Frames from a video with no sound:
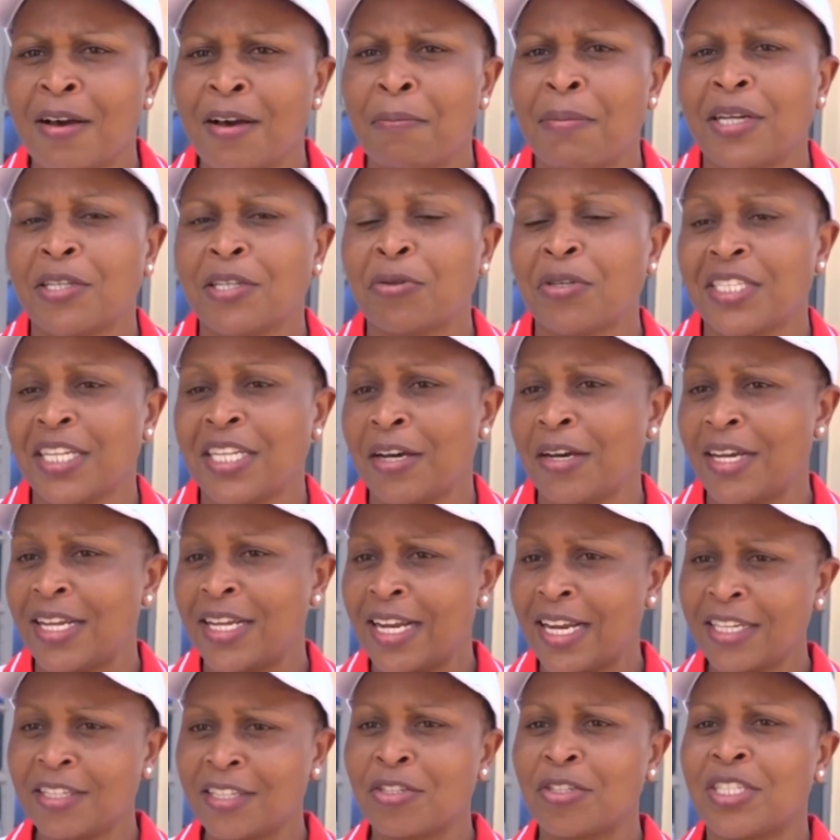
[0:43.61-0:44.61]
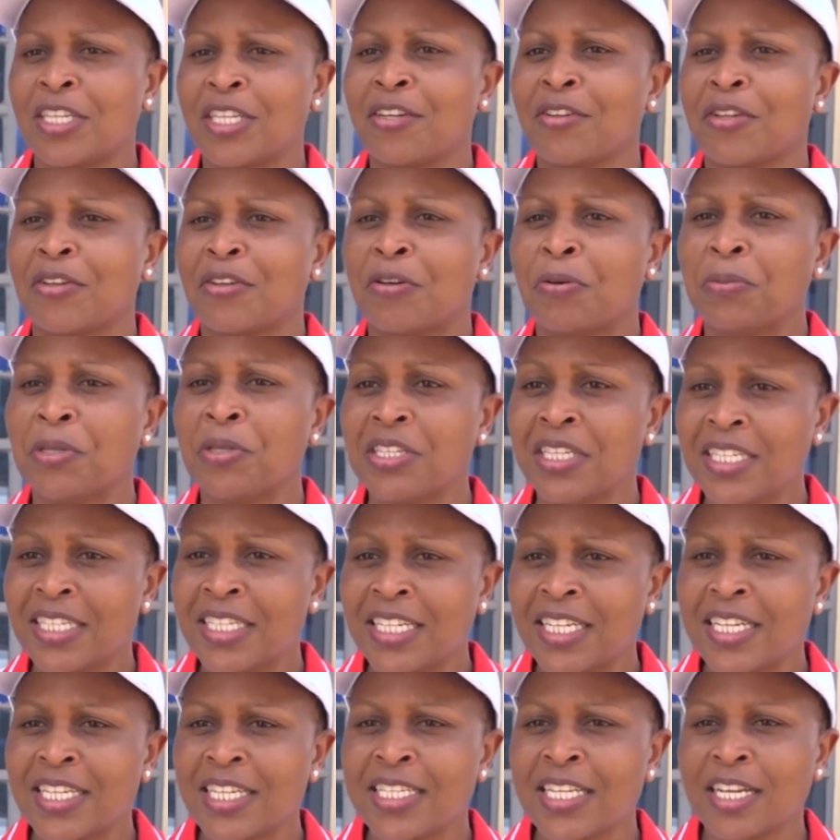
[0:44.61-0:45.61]
But what I like to tell the
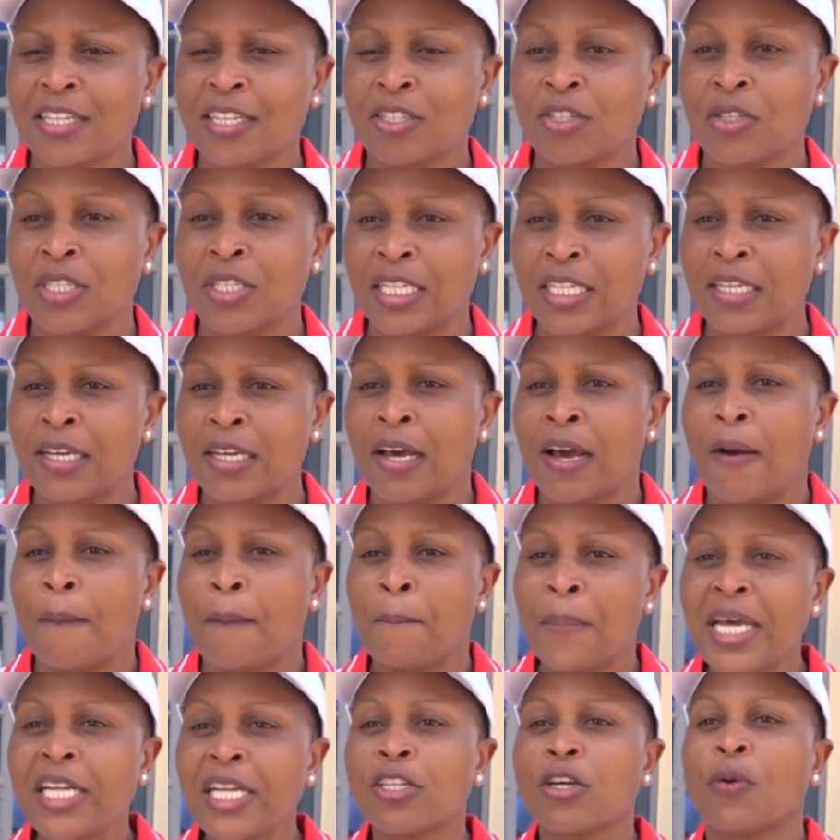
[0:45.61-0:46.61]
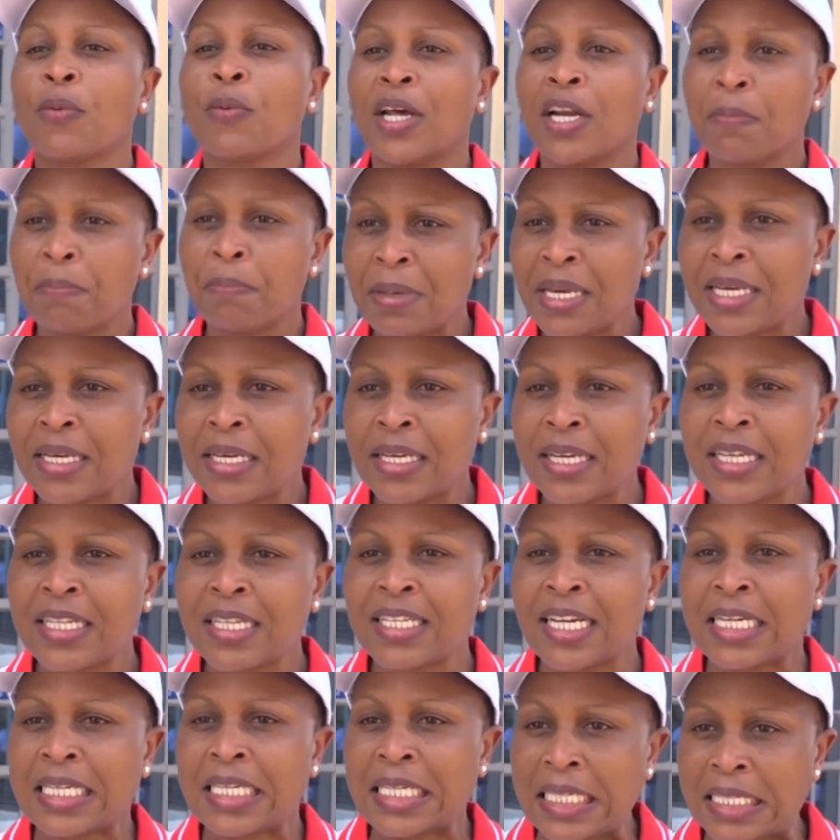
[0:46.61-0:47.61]
community is actually mental well-being
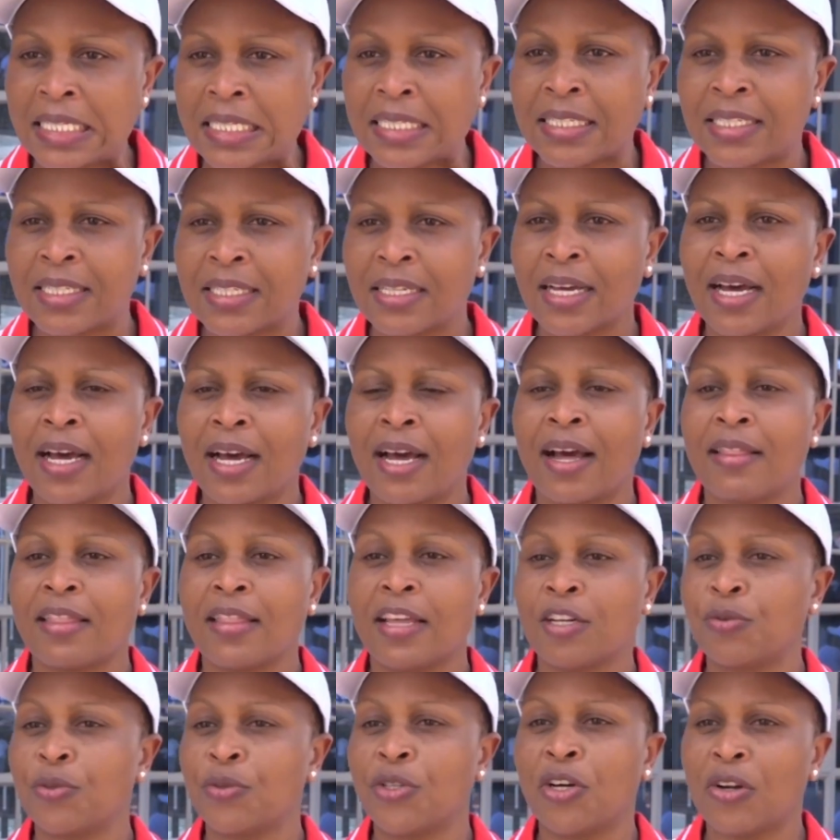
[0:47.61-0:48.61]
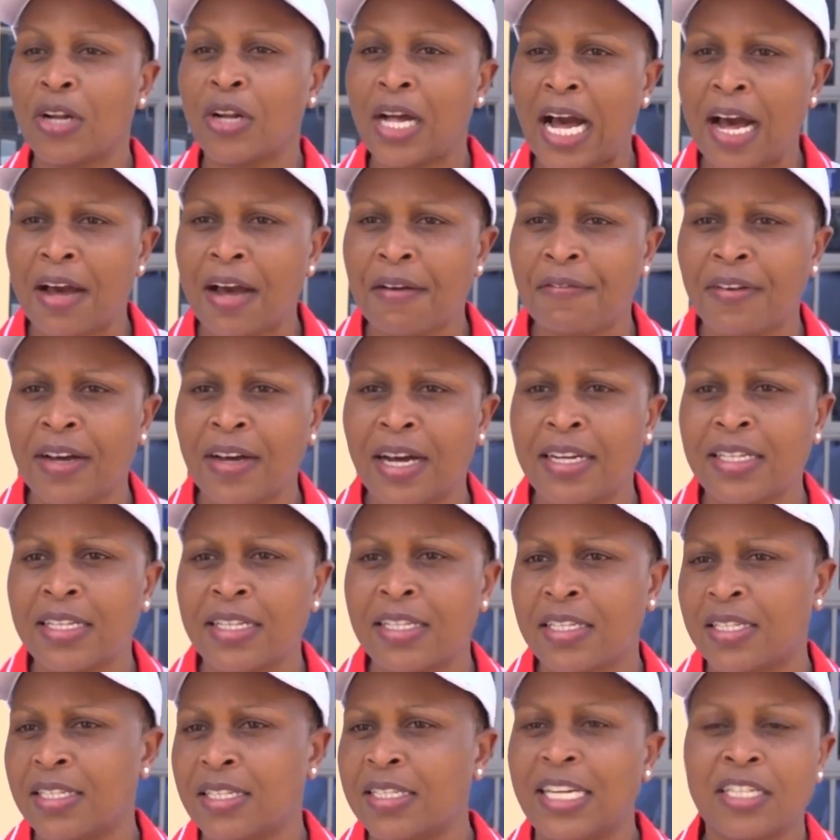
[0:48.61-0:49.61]
is a need that we all have, and
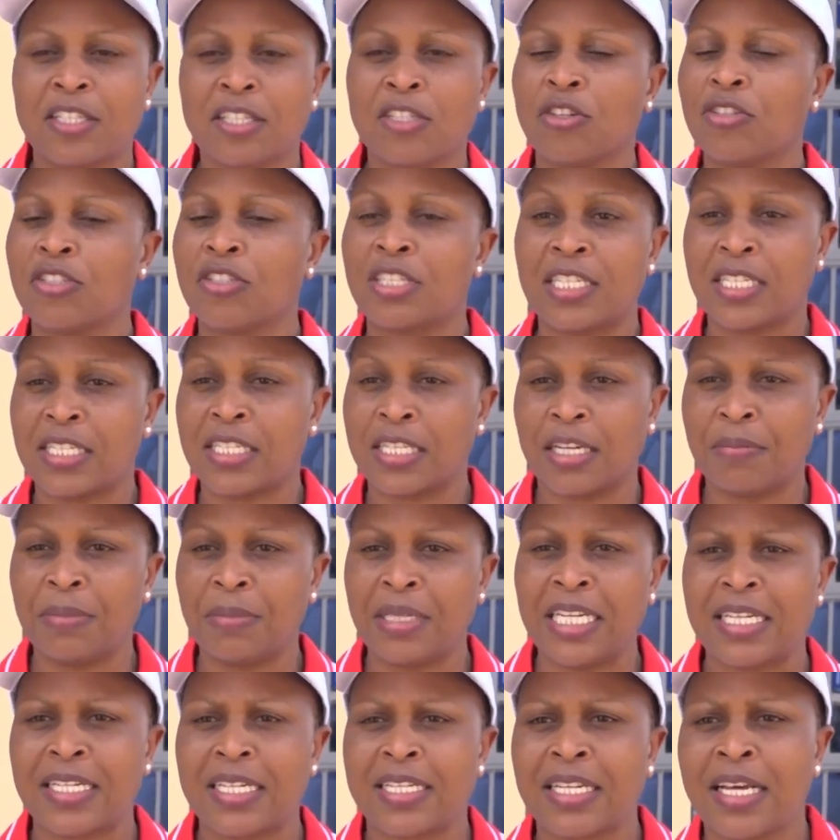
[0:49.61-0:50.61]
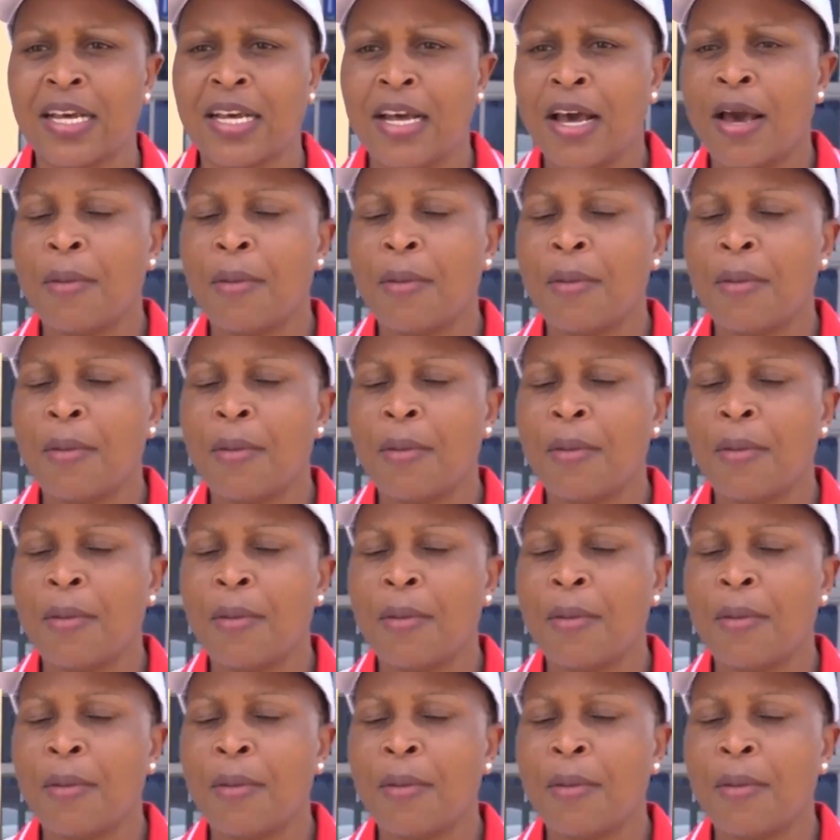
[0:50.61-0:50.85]
it does not discriminate.